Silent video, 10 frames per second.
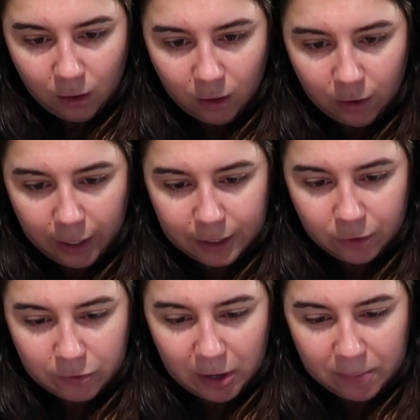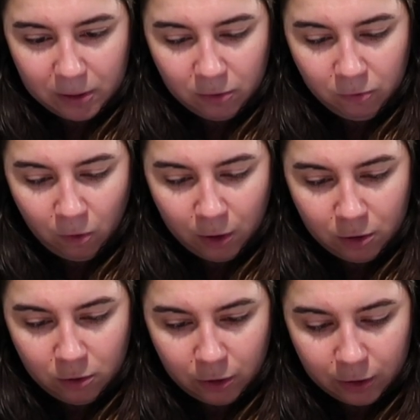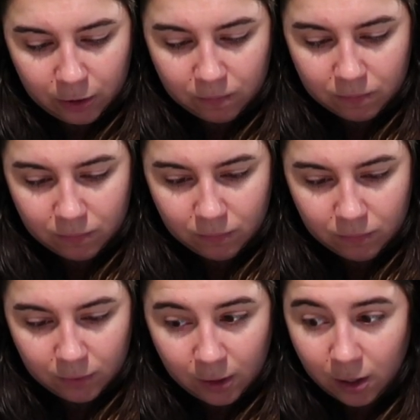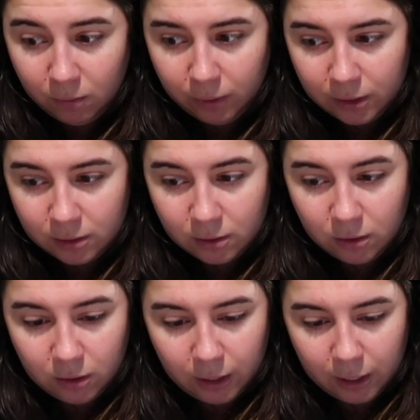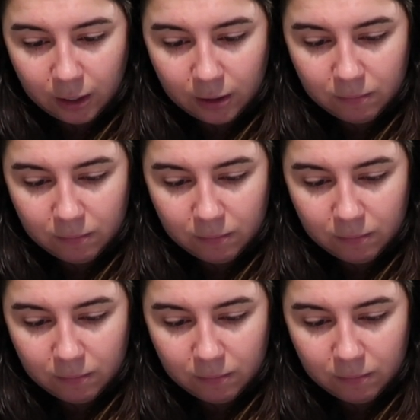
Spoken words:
Okay, do I wrap it in foil or no? It doesn't look like it.